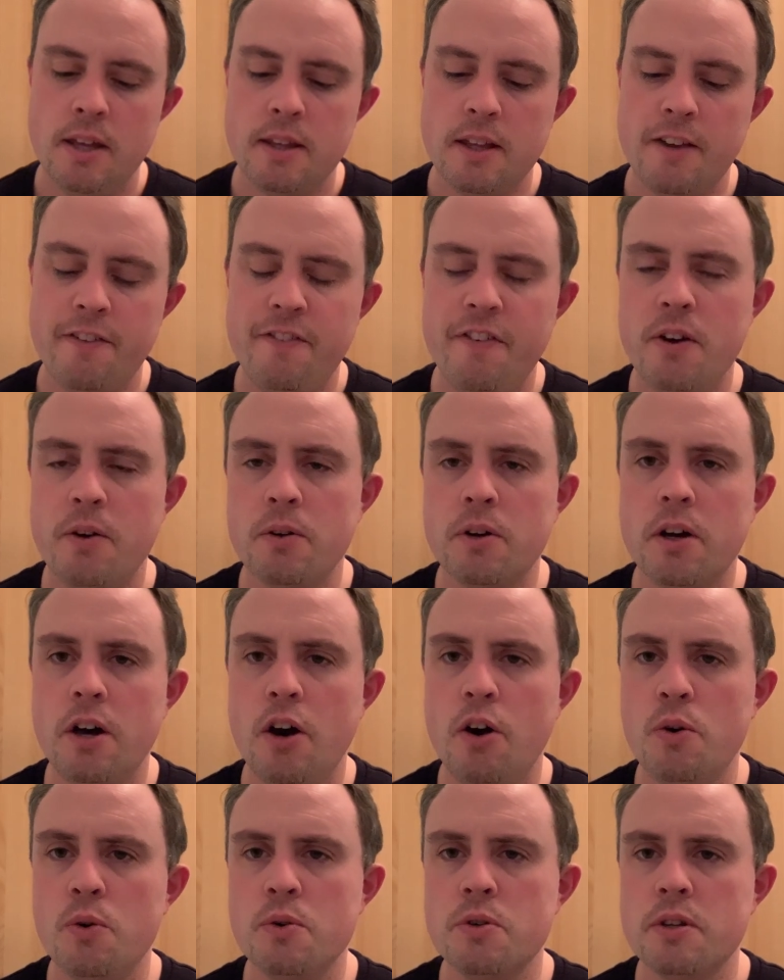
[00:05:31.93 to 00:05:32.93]
They felt
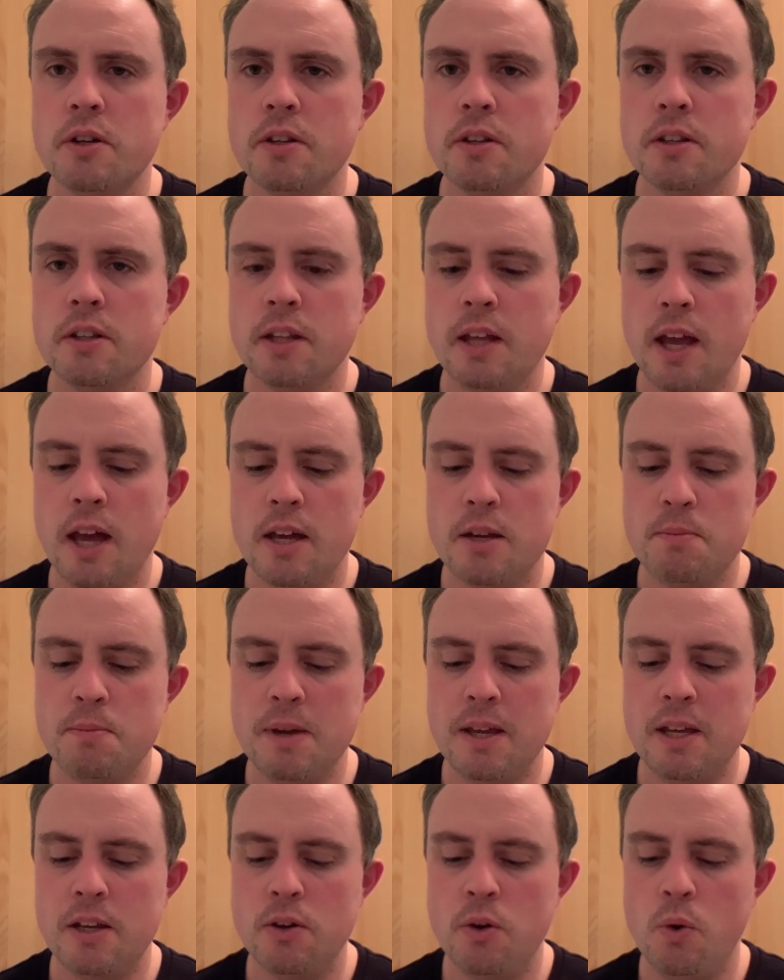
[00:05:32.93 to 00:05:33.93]
colder than they had
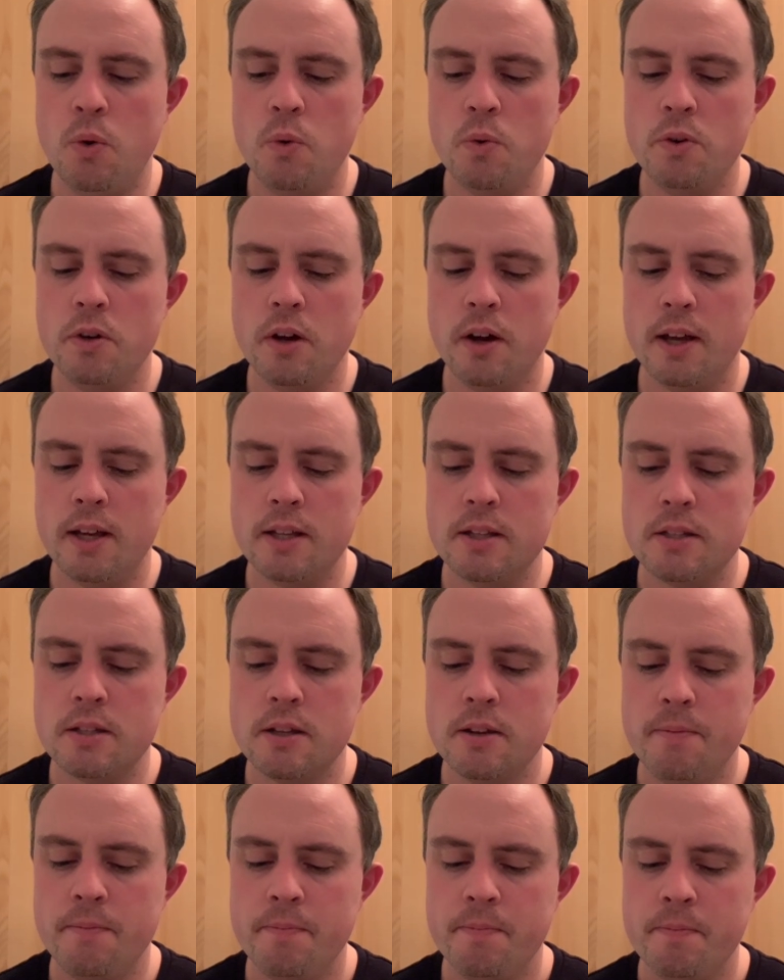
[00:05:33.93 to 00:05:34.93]
been all
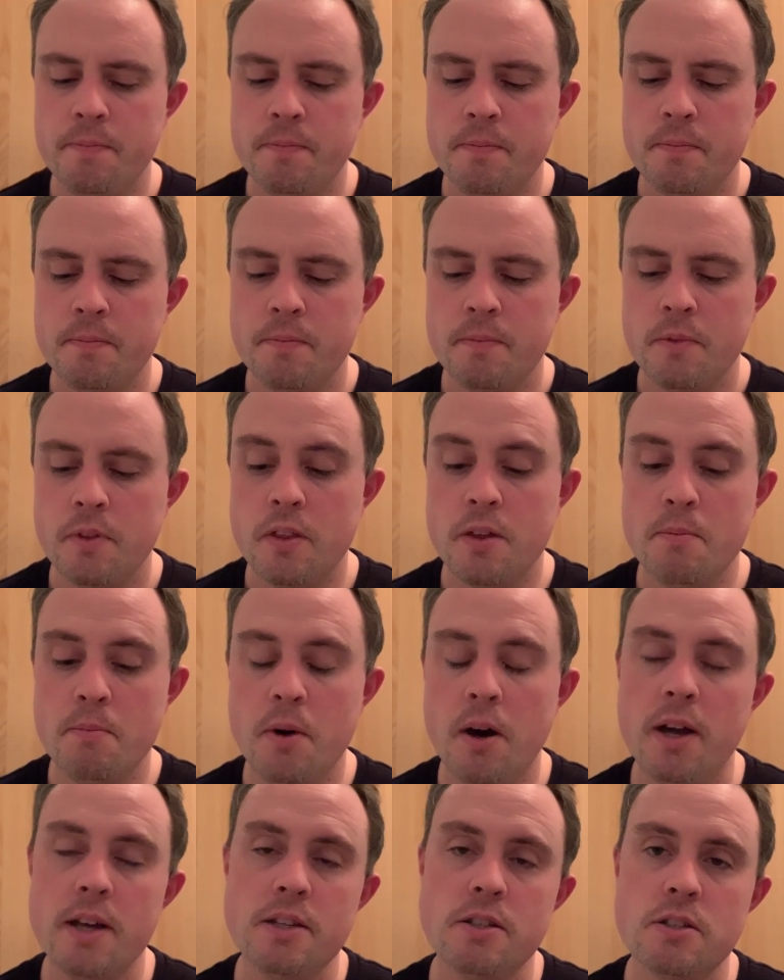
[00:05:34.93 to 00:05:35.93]
night. The
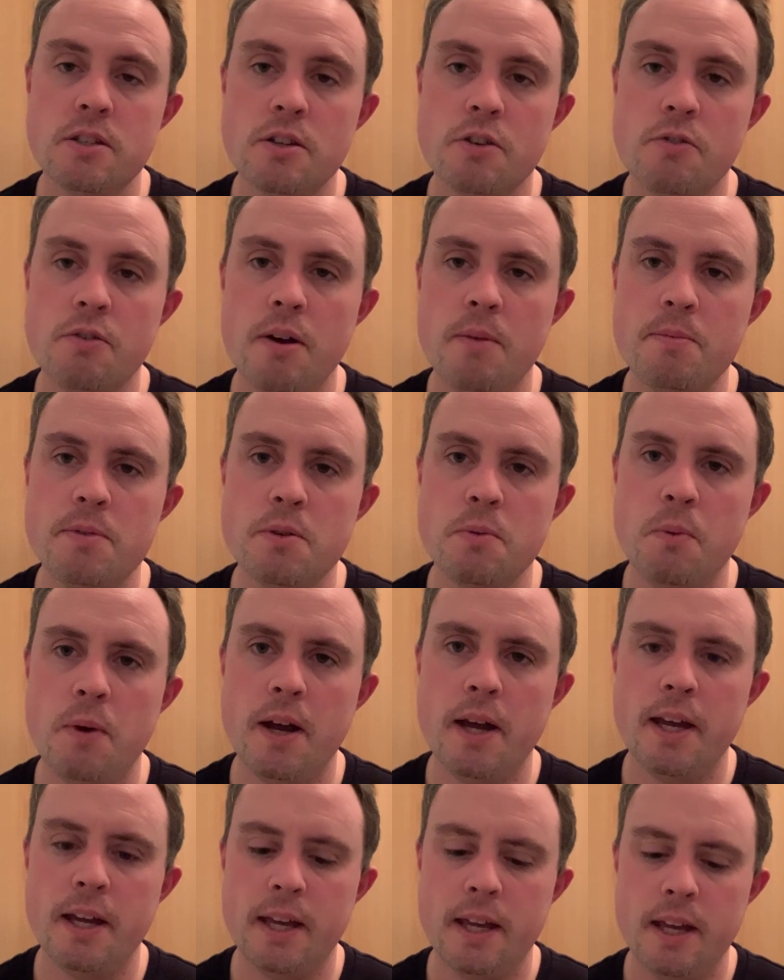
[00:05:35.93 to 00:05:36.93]
mice crept
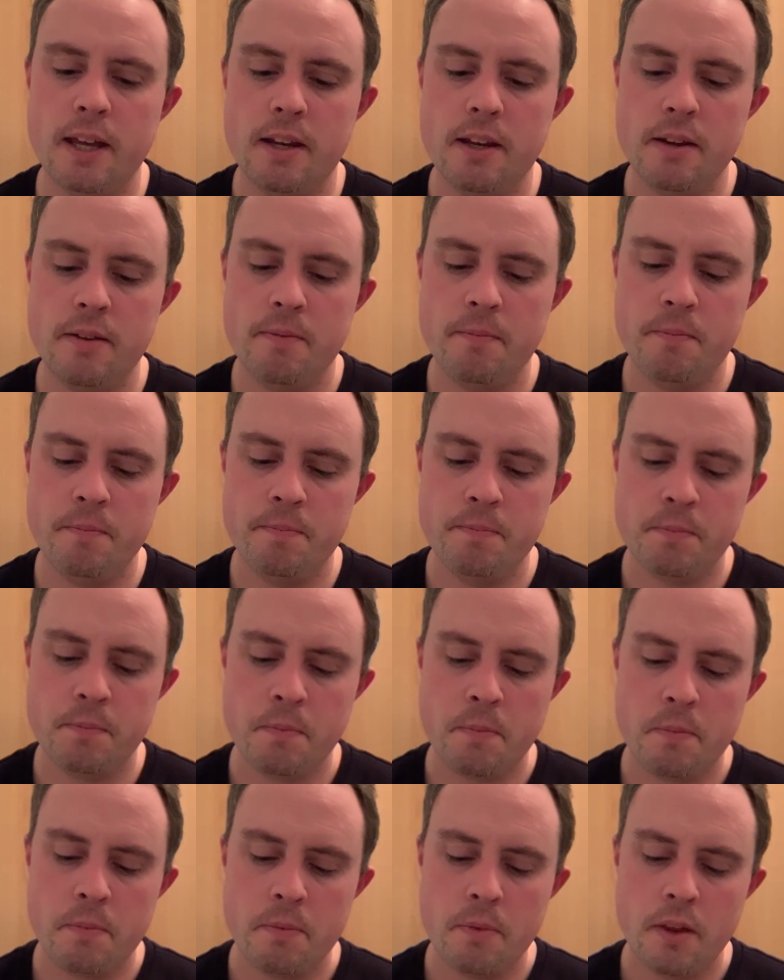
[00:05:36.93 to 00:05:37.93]
away again.
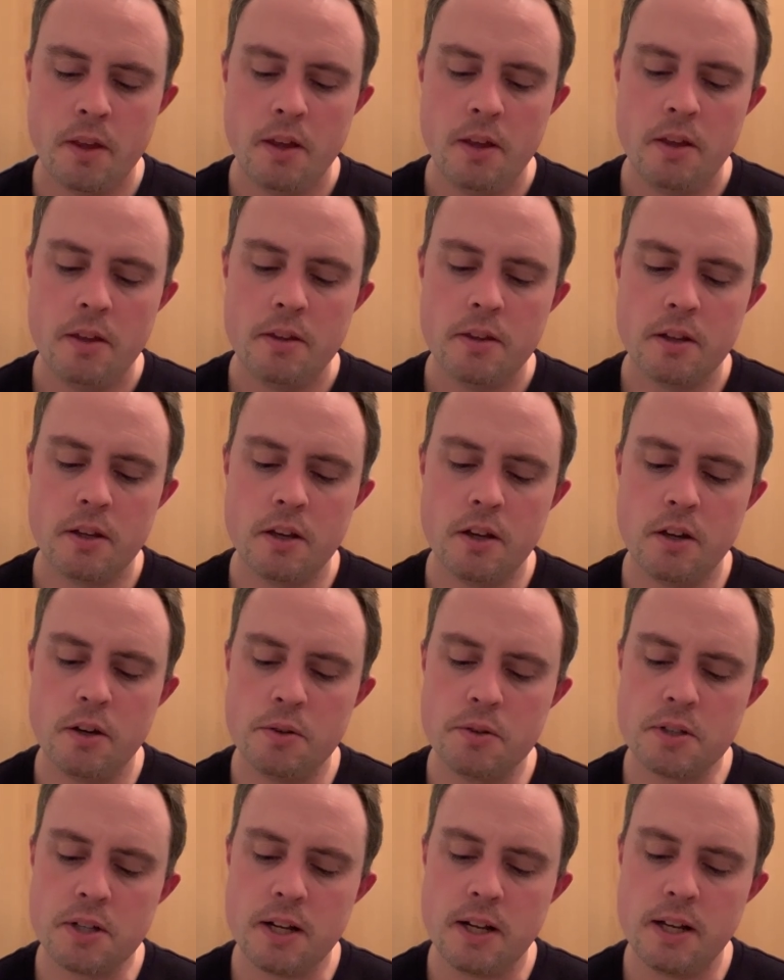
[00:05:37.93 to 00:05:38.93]
The
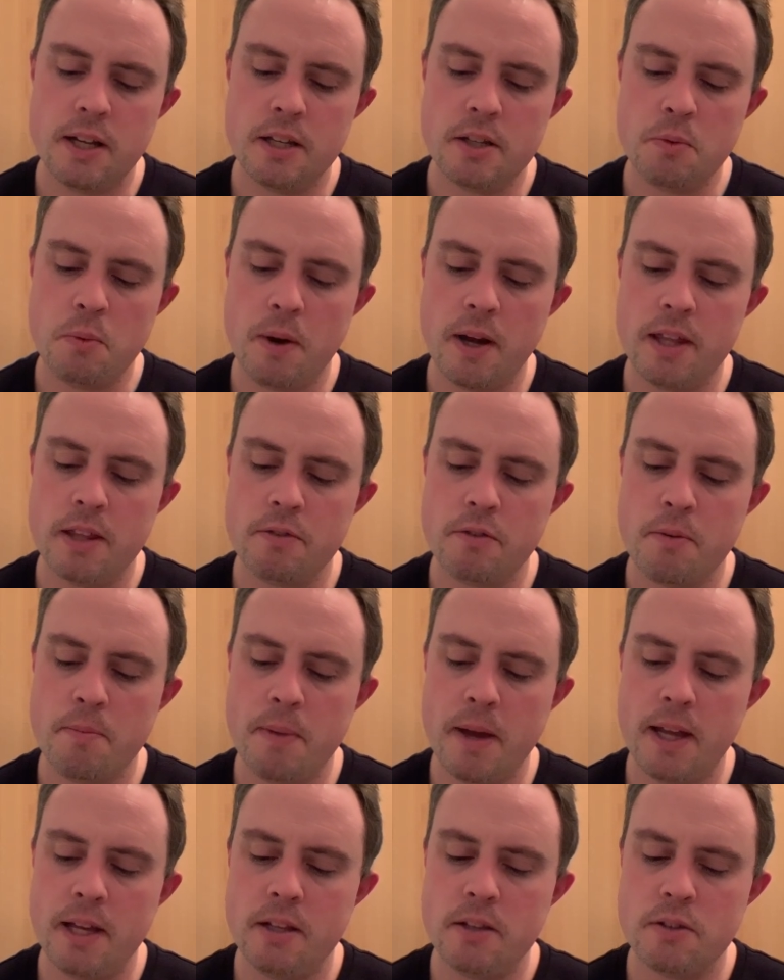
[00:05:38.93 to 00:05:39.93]
girls cleared away the
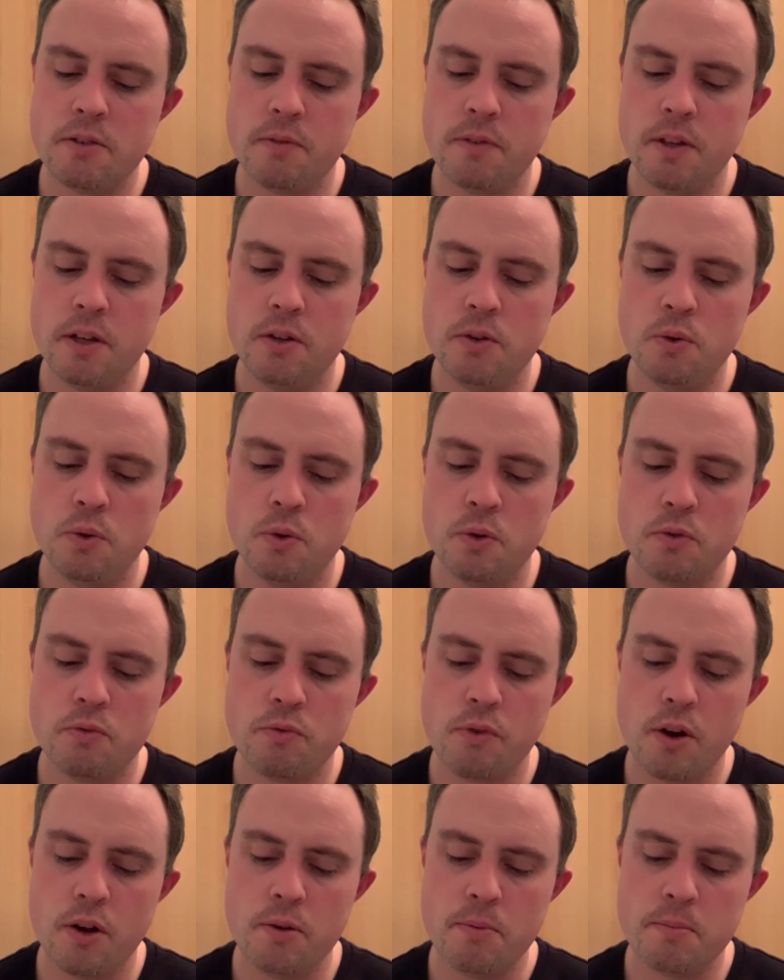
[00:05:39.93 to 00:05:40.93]
remains of the gnawed
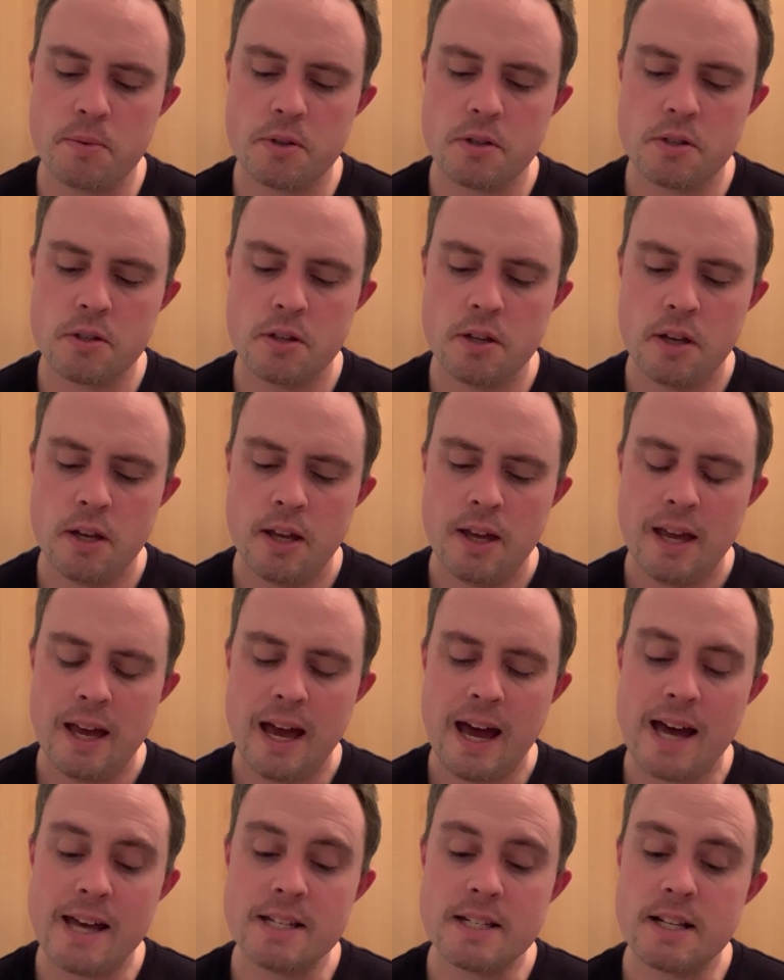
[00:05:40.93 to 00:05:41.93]
ropes.
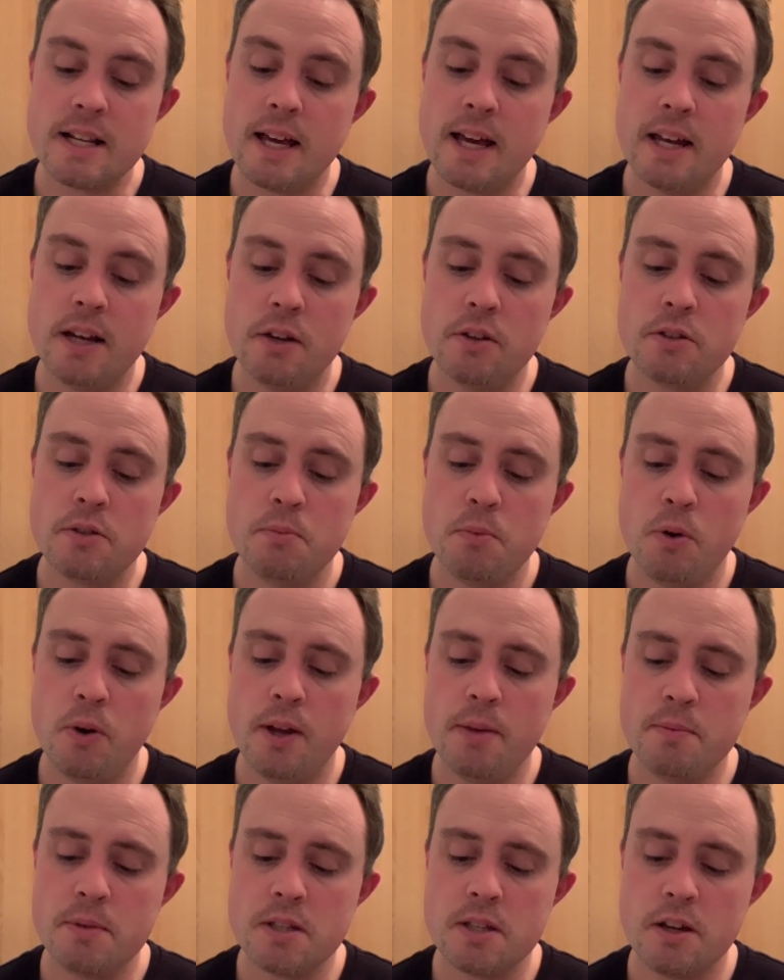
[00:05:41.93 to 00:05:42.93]
Aslan looked more
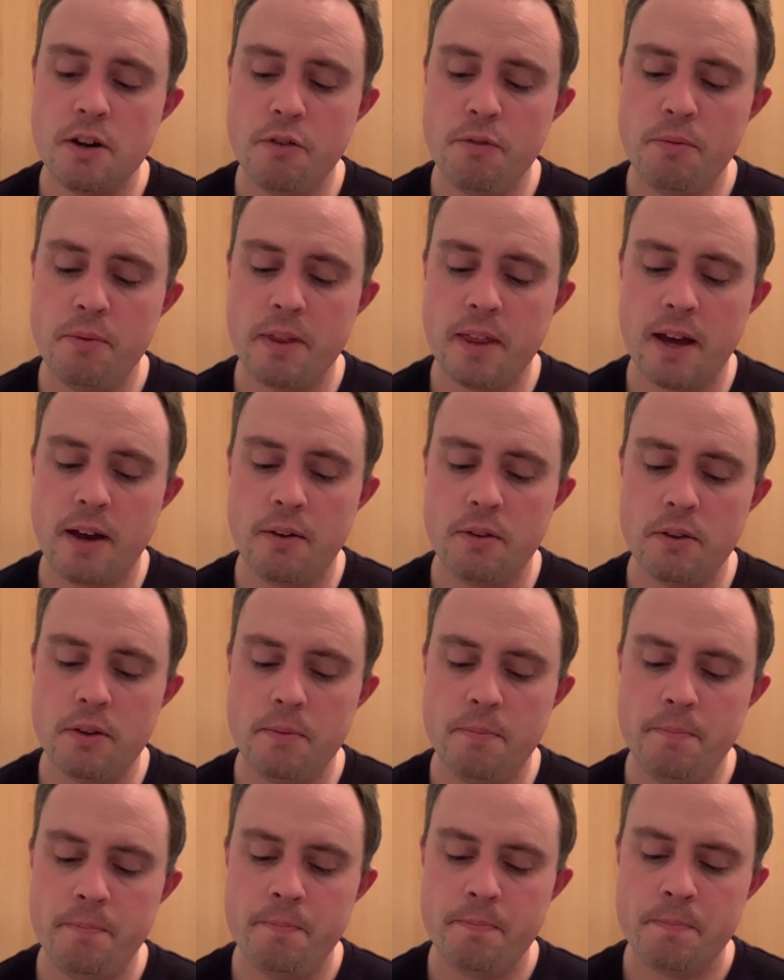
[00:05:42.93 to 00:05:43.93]
himself without
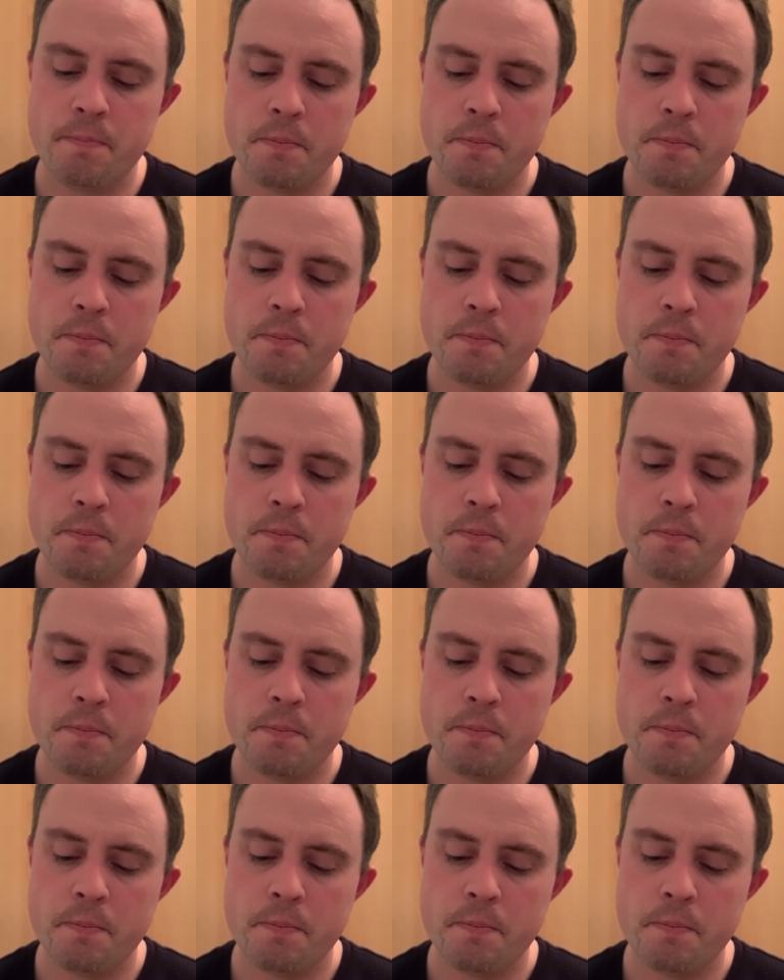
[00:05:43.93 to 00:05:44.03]
them.